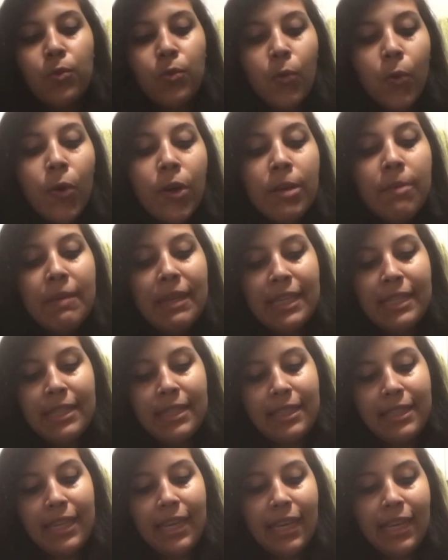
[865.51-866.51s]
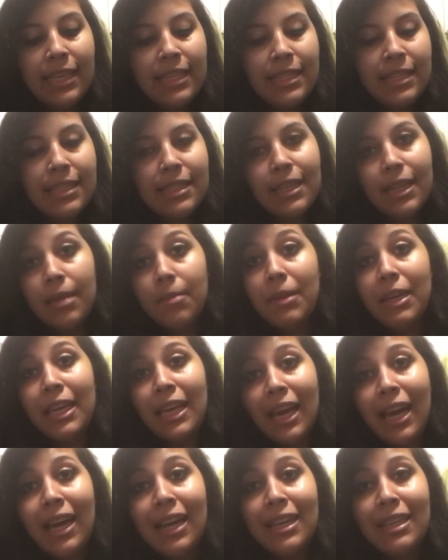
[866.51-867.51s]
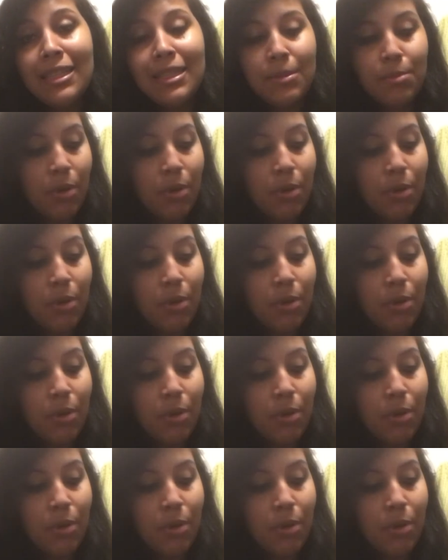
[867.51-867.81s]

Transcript: rooibos taste. And my cat is